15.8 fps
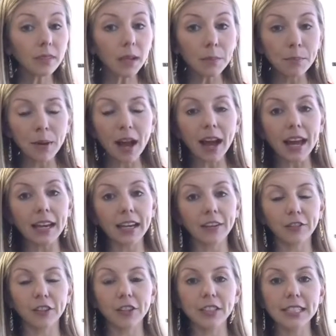But
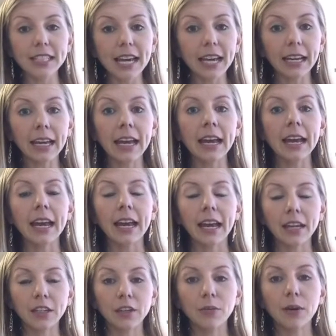if you're sick
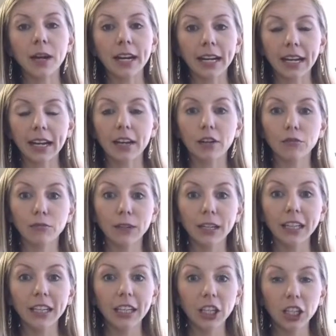and you want to get a
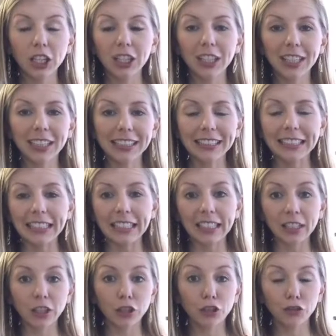really good,
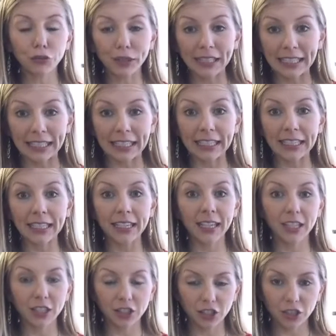clean, green
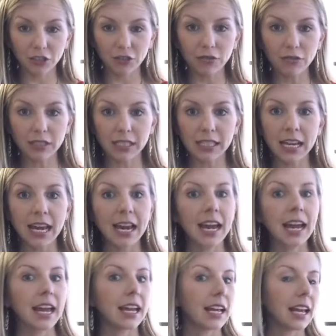juice,
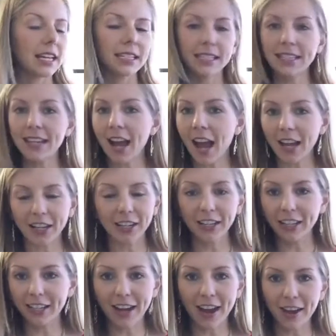it's not
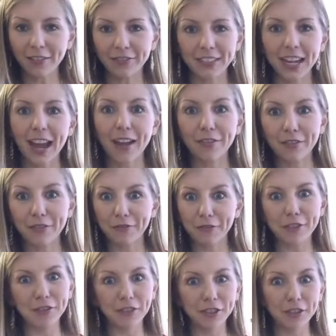good enough to have a
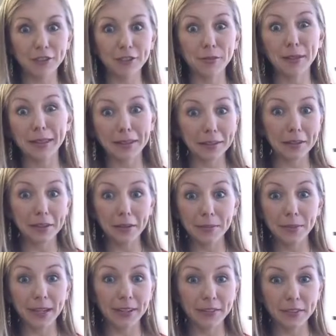fruit juice with a little
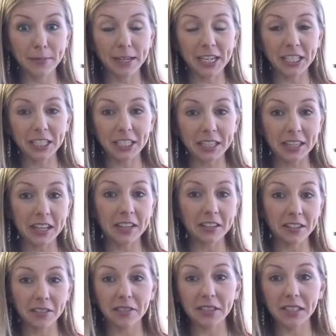bit of spinach in there,
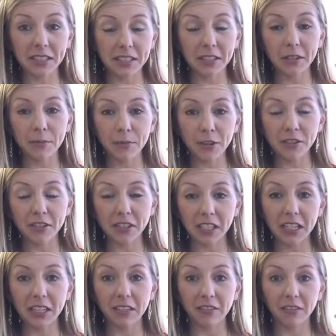so it's still
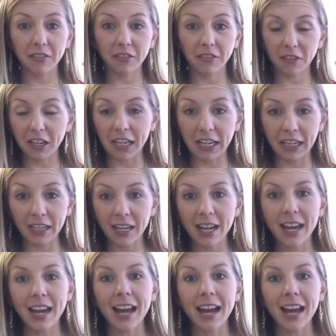mostly green.